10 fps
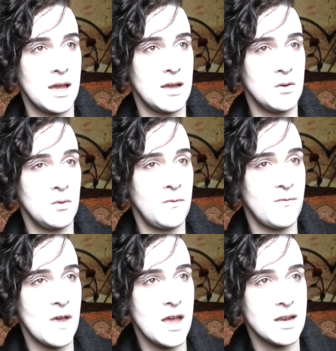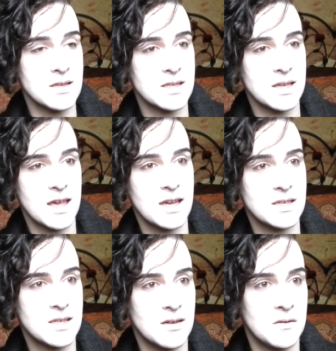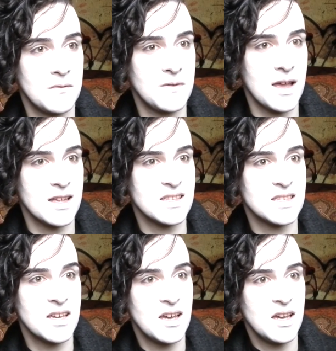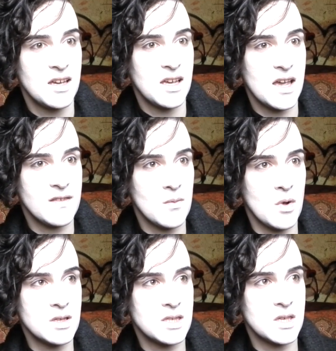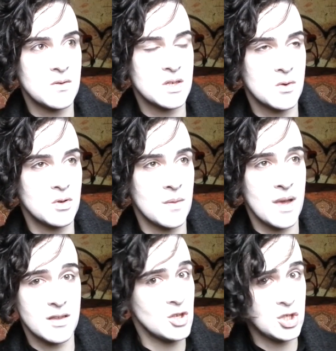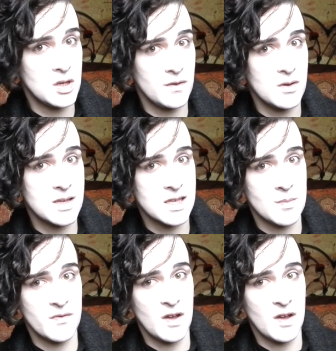in all fairness, it's a case of that if they wanted to escort them out, they shouldn't have used that type of